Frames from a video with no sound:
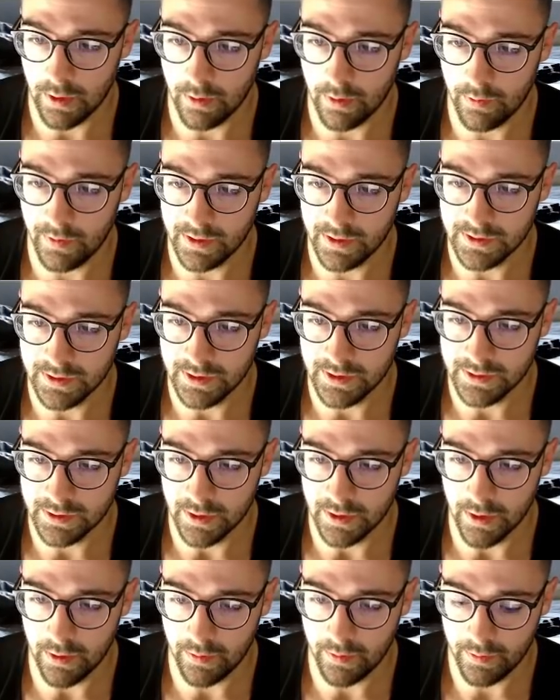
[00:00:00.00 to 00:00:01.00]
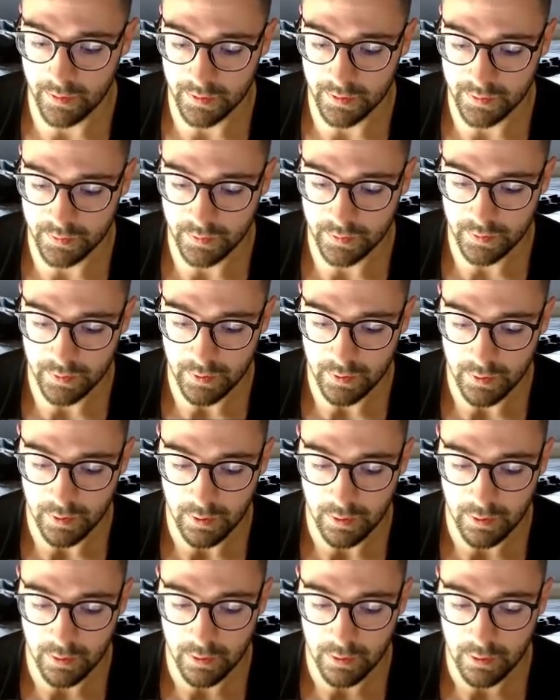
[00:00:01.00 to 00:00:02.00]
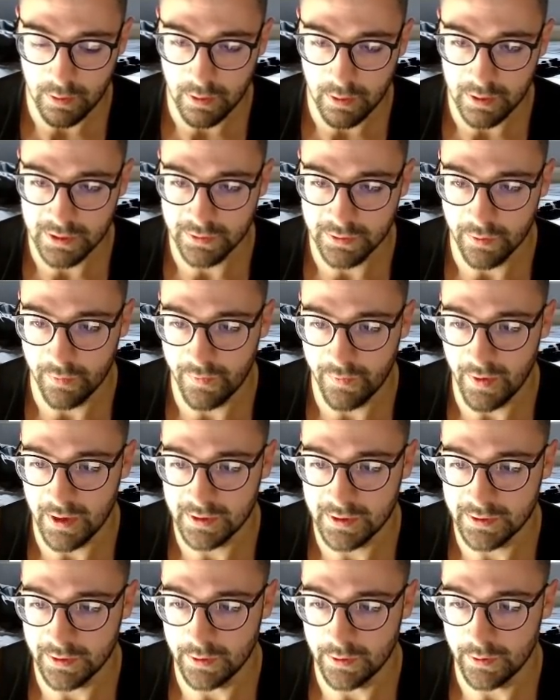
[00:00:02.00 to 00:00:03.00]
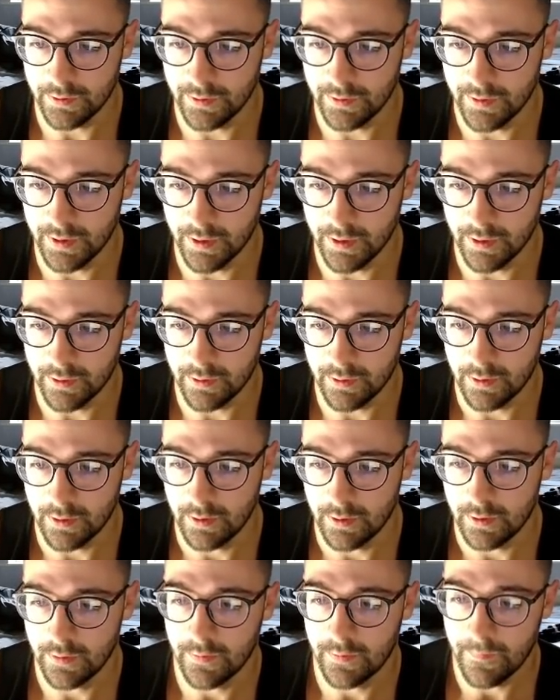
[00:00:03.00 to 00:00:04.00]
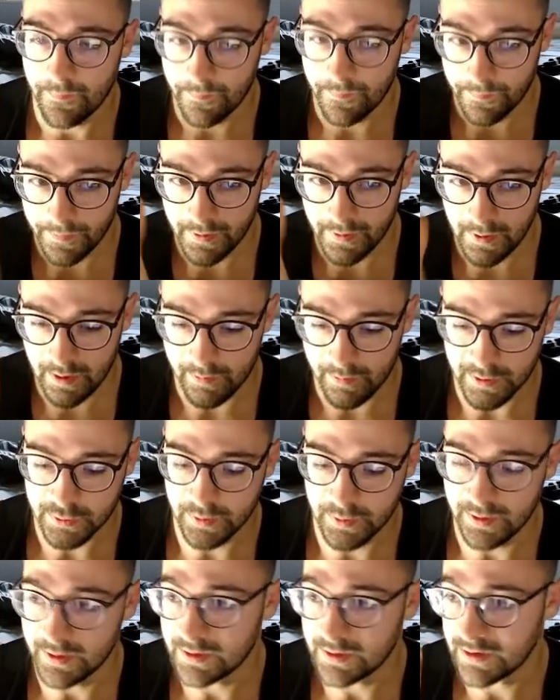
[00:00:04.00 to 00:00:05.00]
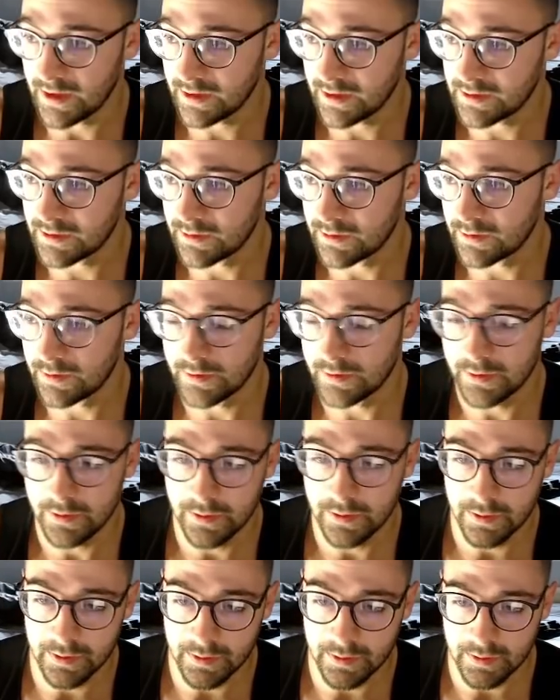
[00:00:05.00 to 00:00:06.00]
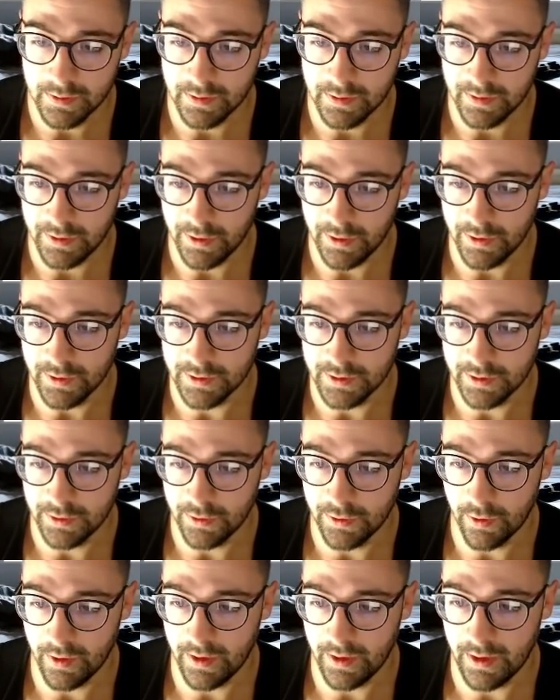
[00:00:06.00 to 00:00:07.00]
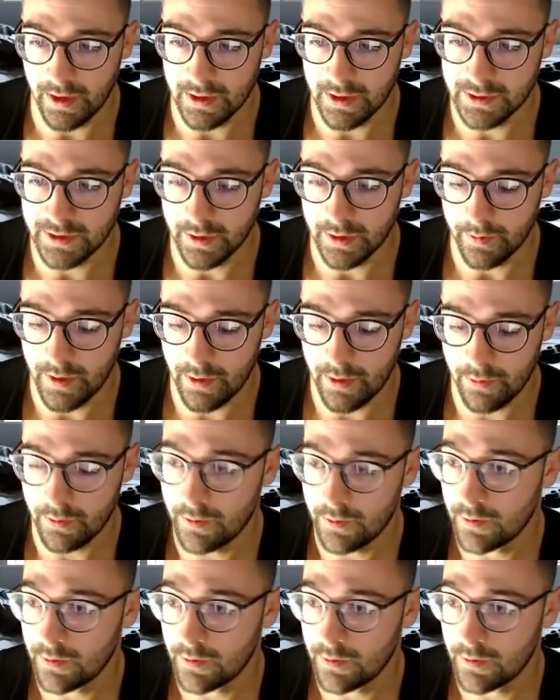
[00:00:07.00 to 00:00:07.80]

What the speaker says: This needs to go to refer to the in between the tags. Use the dot in the HTML,